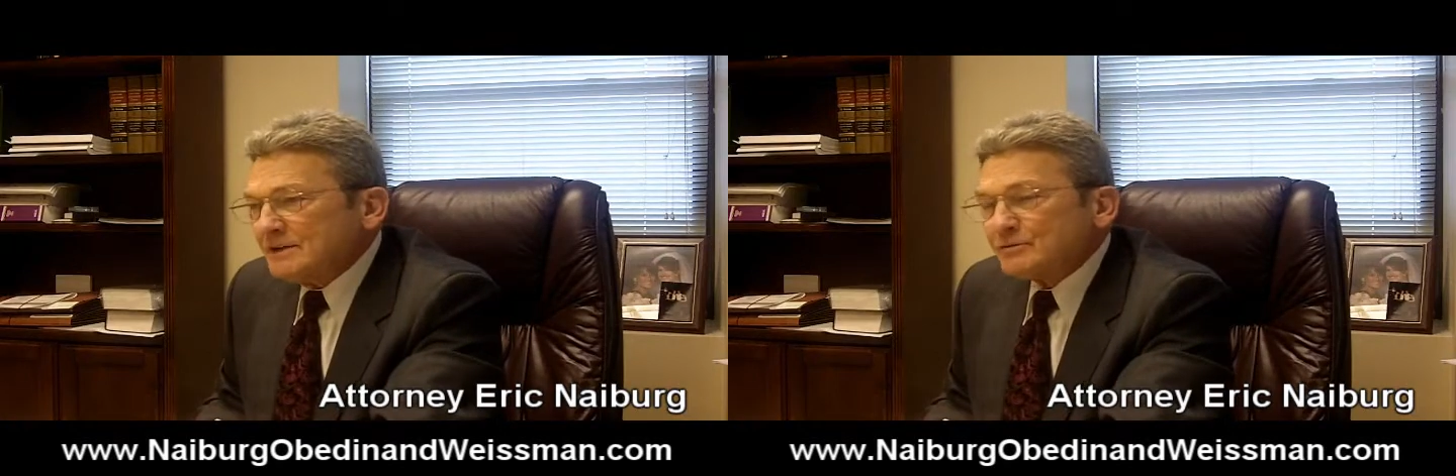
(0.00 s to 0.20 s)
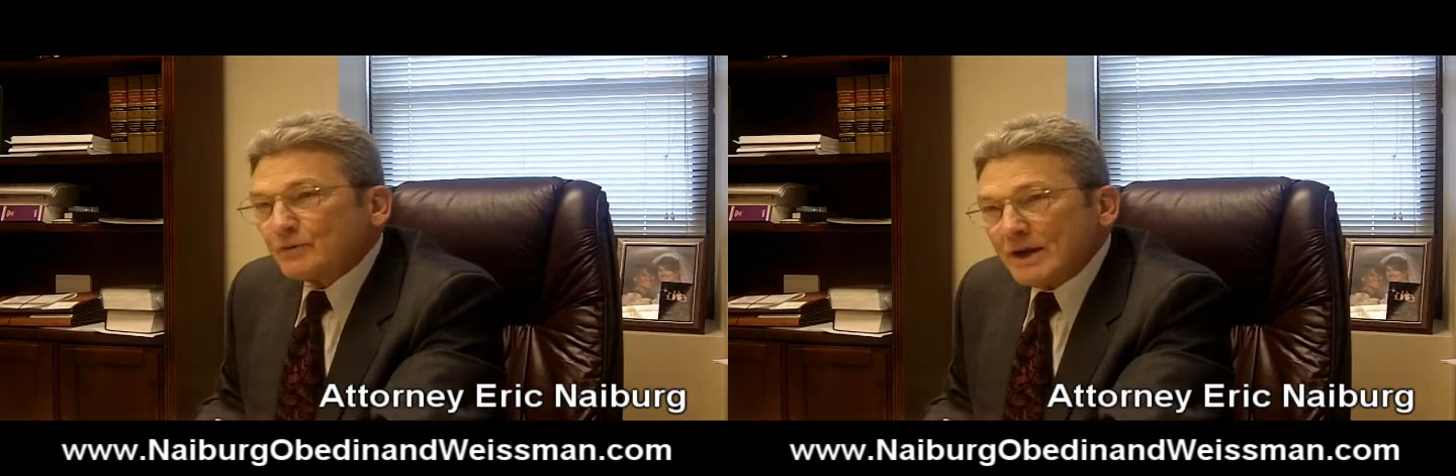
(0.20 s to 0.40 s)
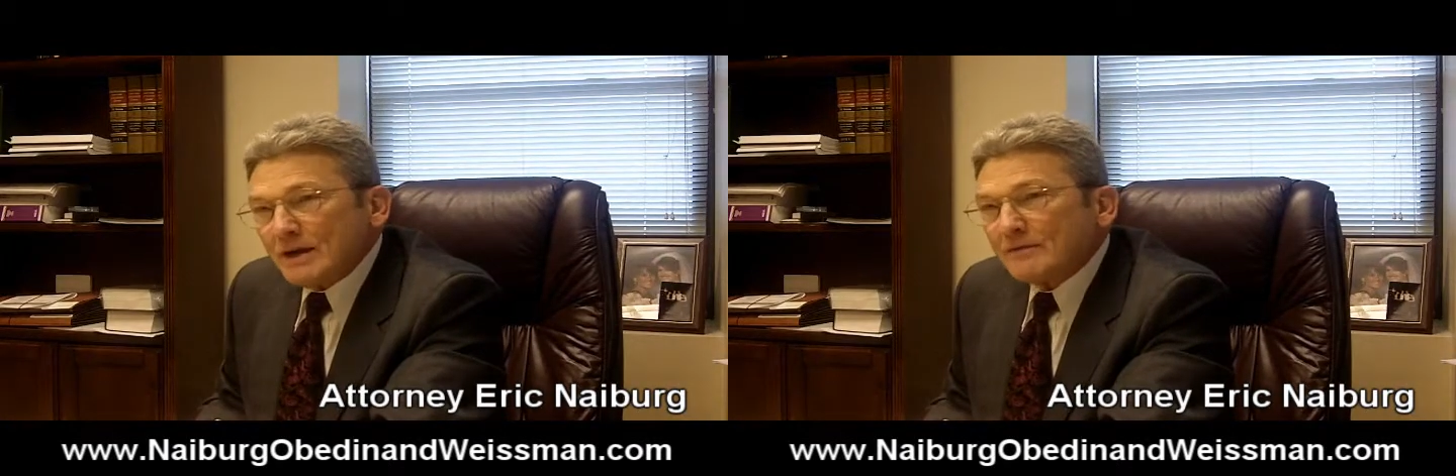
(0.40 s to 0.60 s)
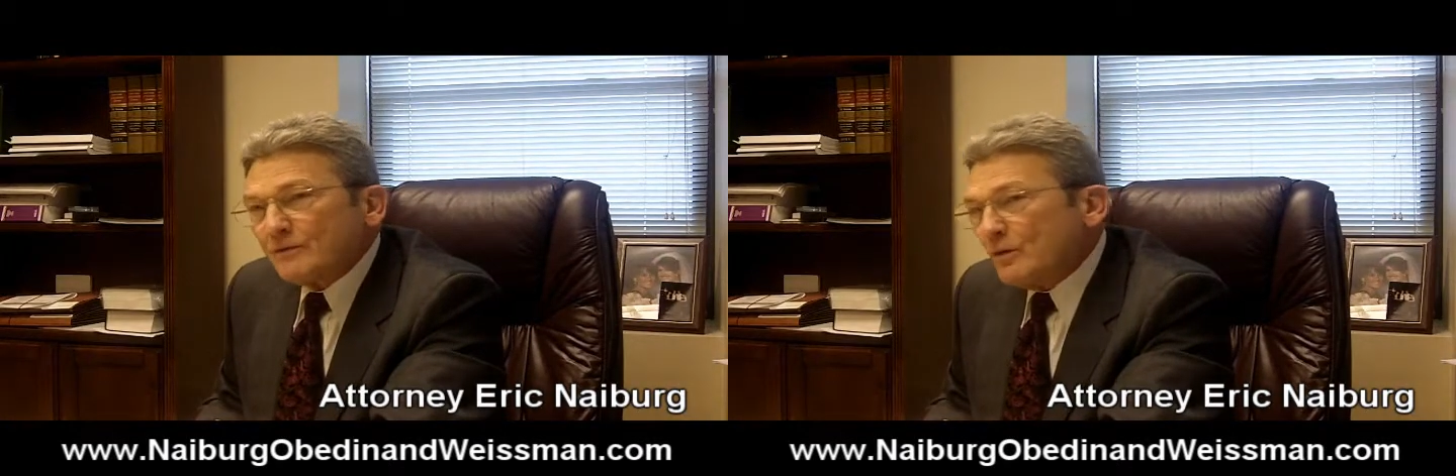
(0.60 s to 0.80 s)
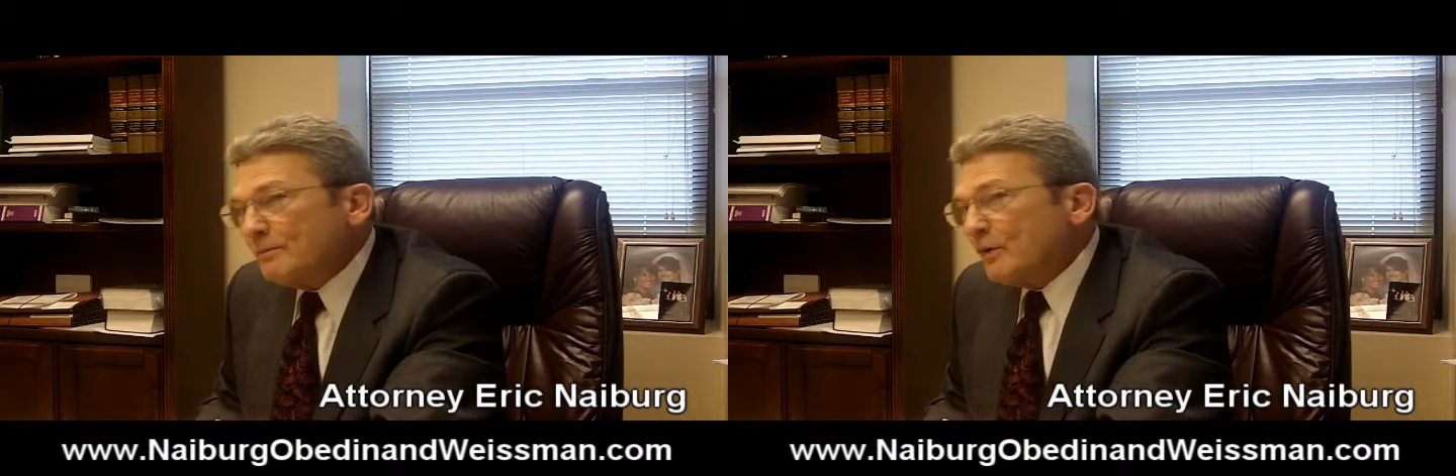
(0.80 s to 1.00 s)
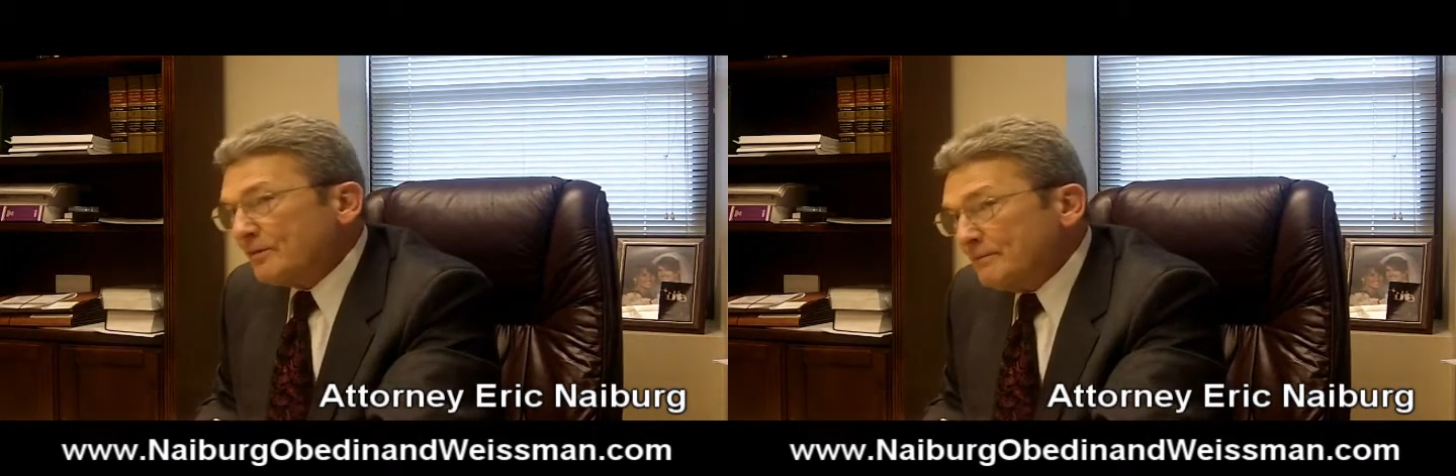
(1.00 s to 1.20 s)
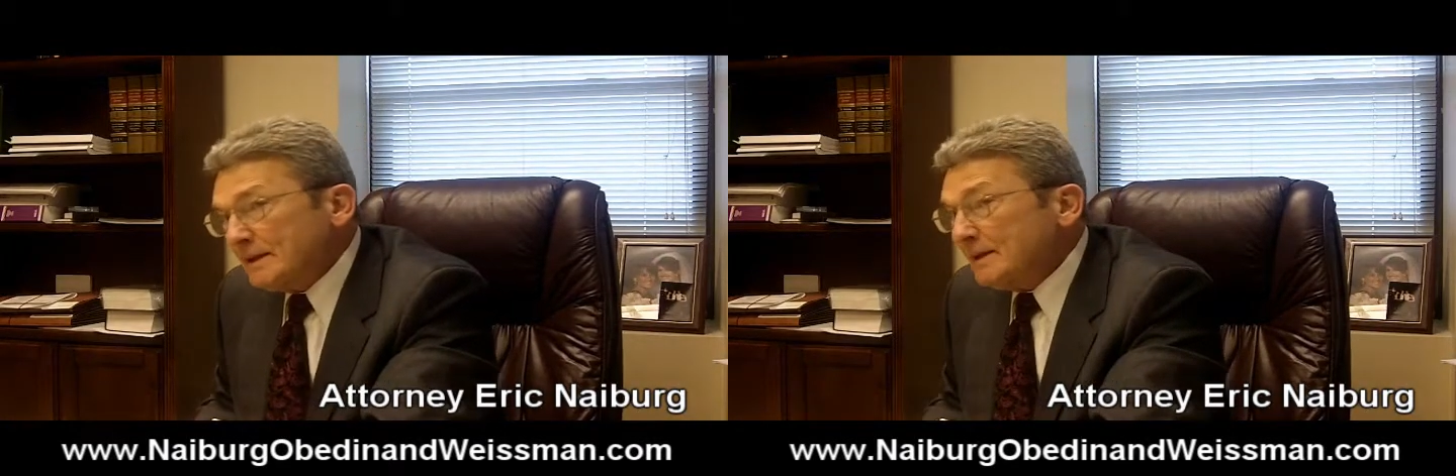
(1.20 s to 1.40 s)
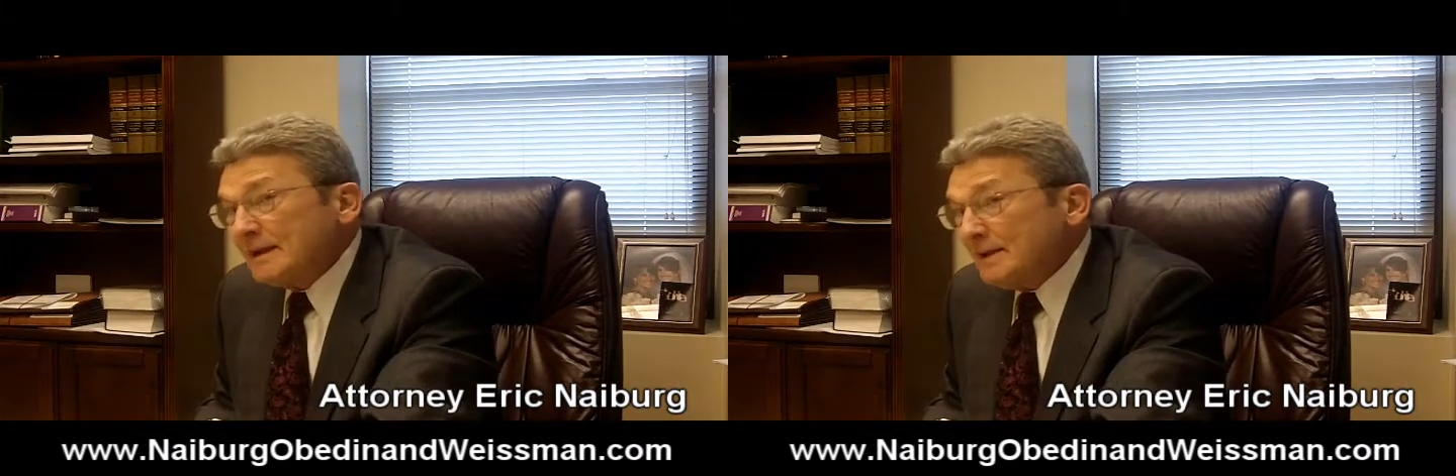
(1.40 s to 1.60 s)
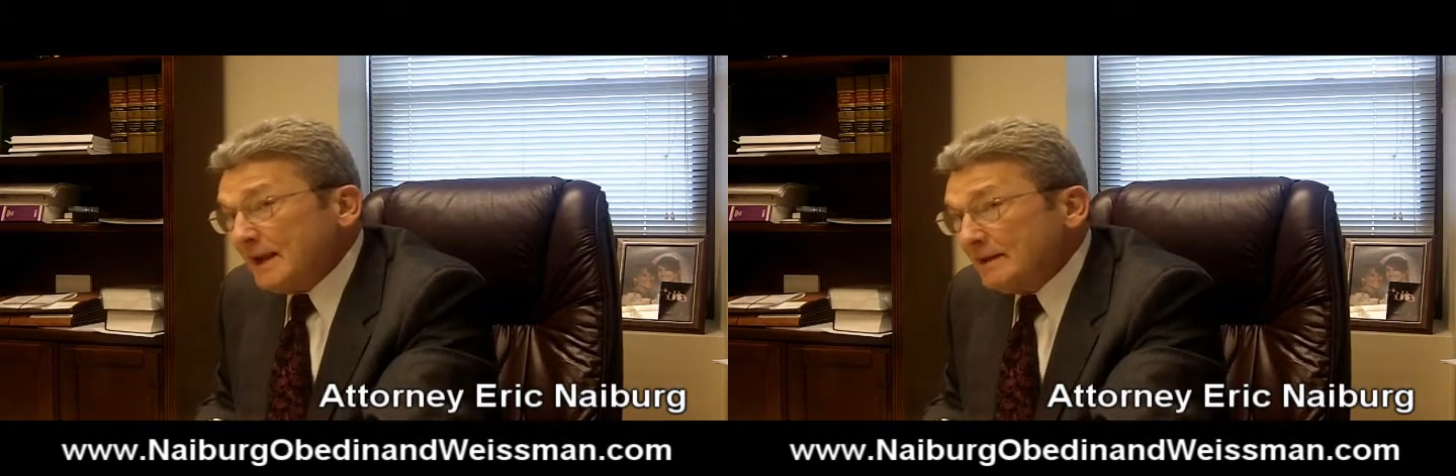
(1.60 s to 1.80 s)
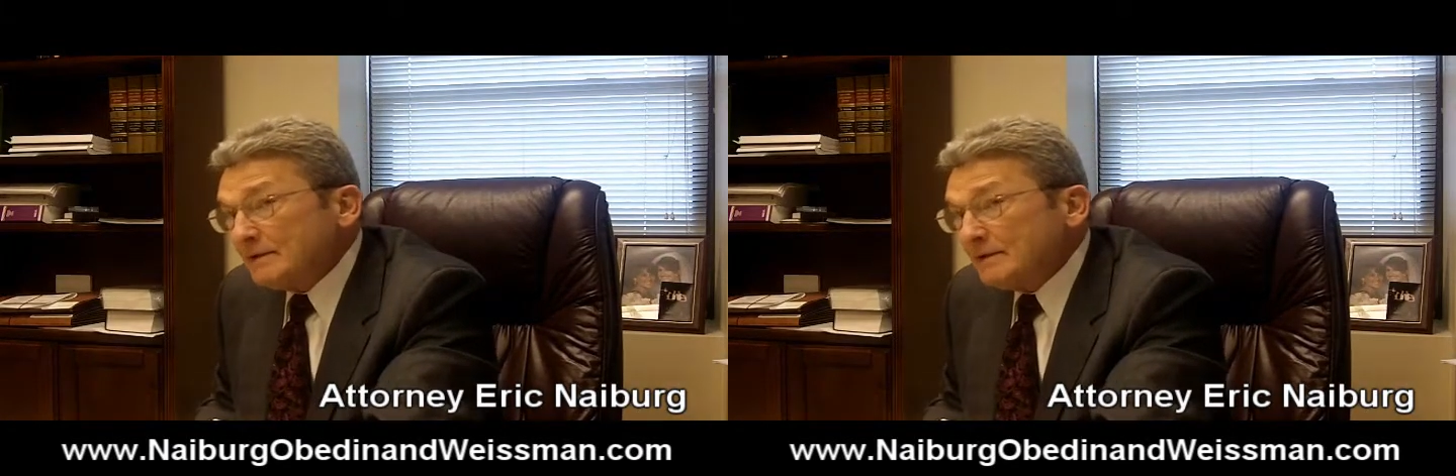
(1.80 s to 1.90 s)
is rare for both me and